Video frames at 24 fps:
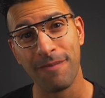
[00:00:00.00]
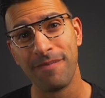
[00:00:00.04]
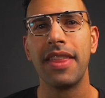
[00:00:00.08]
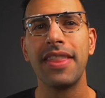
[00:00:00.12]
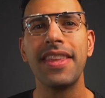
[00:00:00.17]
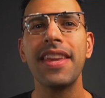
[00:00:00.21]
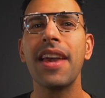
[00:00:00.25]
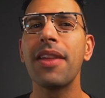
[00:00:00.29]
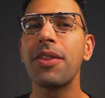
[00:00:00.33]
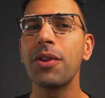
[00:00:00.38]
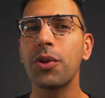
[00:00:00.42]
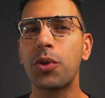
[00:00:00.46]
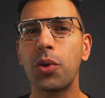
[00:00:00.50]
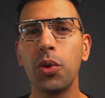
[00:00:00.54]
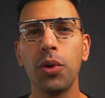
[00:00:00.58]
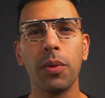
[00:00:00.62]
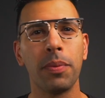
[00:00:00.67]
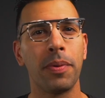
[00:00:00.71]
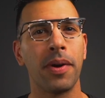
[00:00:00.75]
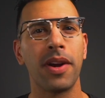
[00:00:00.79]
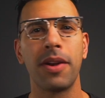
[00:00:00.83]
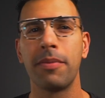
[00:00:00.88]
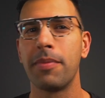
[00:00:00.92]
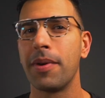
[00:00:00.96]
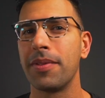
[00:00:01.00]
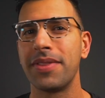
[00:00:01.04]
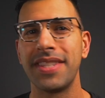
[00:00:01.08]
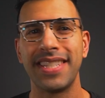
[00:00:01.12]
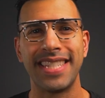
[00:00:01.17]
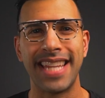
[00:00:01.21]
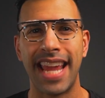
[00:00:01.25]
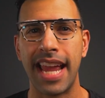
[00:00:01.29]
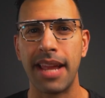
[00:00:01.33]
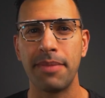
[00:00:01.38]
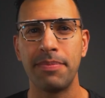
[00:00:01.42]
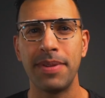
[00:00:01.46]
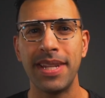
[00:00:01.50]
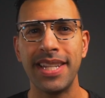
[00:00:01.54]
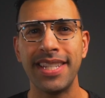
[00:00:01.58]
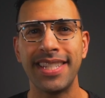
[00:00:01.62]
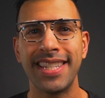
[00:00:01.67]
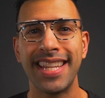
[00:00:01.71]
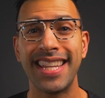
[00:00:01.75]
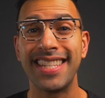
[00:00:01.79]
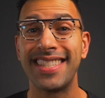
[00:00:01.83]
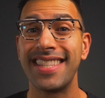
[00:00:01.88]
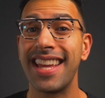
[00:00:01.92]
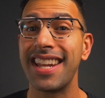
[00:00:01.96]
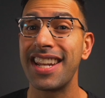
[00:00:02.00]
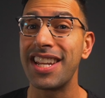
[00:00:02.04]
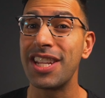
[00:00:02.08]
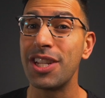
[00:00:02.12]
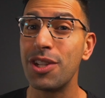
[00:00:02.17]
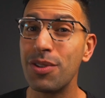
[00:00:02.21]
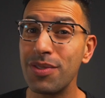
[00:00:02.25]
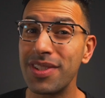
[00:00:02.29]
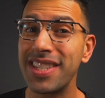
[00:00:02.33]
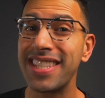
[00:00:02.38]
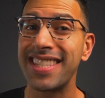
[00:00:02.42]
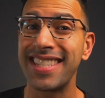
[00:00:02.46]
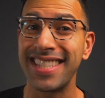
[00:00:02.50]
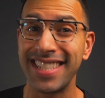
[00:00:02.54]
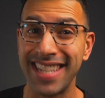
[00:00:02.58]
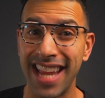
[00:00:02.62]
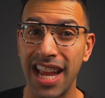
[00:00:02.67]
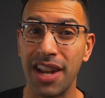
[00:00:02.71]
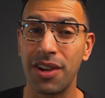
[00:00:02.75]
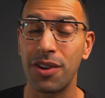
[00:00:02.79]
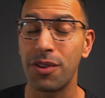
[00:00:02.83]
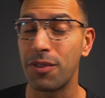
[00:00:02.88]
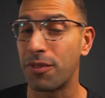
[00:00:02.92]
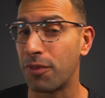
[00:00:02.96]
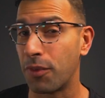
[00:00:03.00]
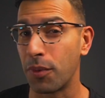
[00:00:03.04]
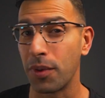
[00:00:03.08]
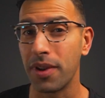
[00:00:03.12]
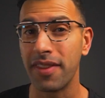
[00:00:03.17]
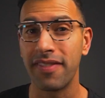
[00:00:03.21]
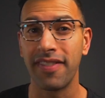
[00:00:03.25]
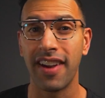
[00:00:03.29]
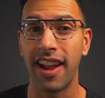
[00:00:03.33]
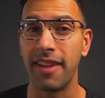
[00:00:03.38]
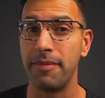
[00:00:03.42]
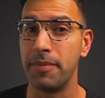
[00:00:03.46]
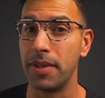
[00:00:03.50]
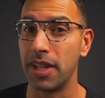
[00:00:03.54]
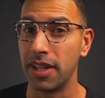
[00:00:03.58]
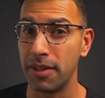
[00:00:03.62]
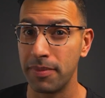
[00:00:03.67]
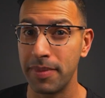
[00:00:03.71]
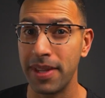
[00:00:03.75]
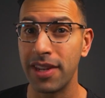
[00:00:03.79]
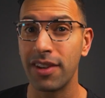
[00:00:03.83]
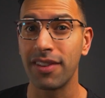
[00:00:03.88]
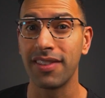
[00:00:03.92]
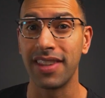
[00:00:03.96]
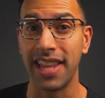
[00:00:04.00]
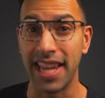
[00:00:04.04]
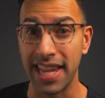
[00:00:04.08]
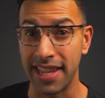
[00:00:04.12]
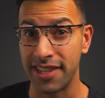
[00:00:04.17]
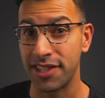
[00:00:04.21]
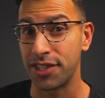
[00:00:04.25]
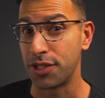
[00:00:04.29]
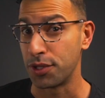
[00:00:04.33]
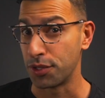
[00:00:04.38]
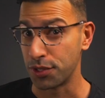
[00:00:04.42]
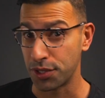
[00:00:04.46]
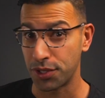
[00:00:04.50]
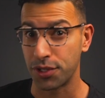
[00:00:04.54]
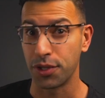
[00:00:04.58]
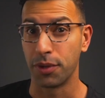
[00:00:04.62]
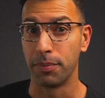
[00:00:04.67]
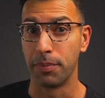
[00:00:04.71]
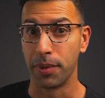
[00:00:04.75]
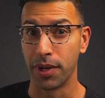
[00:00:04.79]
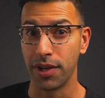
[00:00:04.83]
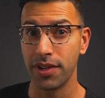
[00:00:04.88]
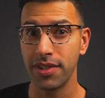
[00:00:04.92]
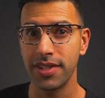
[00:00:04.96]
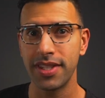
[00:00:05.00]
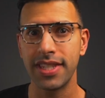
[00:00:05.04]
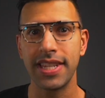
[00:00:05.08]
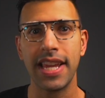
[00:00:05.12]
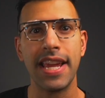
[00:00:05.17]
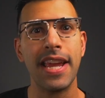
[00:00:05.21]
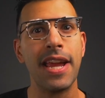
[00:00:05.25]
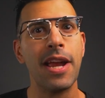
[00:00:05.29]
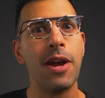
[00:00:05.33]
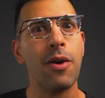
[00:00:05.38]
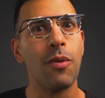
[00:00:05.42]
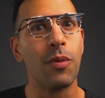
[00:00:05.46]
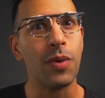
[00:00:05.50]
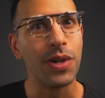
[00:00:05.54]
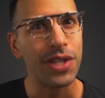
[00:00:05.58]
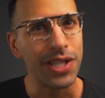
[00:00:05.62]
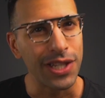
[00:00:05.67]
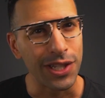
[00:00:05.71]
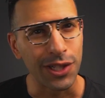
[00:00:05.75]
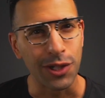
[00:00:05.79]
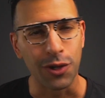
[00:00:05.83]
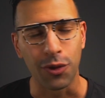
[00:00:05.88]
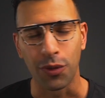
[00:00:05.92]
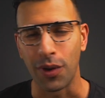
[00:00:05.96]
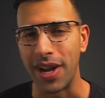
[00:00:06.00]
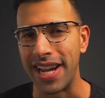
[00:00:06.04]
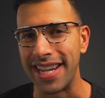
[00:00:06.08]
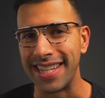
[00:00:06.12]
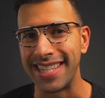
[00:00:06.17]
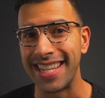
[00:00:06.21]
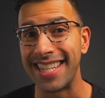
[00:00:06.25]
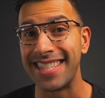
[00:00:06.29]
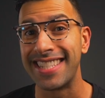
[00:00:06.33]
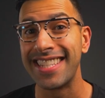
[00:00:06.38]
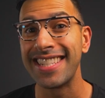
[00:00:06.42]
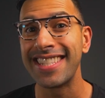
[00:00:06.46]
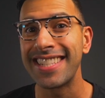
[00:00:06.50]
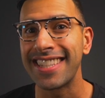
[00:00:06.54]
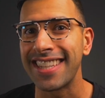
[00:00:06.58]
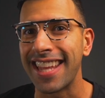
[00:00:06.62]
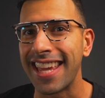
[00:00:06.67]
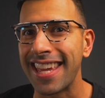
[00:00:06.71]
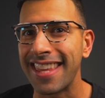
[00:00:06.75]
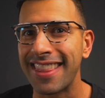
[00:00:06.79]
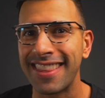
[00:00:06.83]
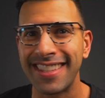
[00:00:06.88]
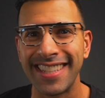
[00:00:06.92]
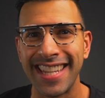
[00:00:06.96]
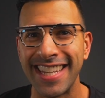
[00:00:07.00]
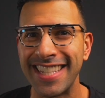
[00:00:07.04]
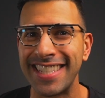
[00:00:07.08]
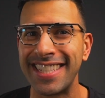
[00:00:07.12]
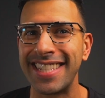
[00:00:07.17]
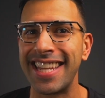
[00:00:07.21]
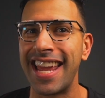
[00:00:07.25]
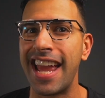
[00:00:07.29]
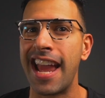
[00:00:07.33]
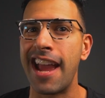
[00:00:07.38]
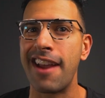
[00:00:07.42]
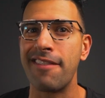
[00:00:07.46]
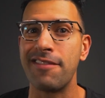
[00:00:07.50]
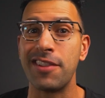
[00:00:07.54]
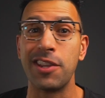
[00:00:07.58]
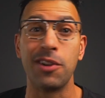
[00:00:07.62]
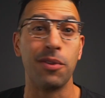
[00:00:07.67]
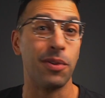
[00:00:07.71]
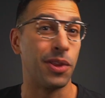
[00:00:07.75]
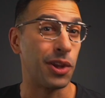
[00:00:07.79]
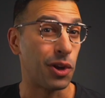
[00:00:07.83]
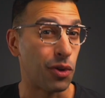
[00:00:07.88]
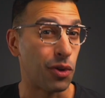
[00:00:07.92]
The other cool part about this handpiece is that it uses standard forty-five millimeter length surgical burrs, which is great as this length tends to have, you know, the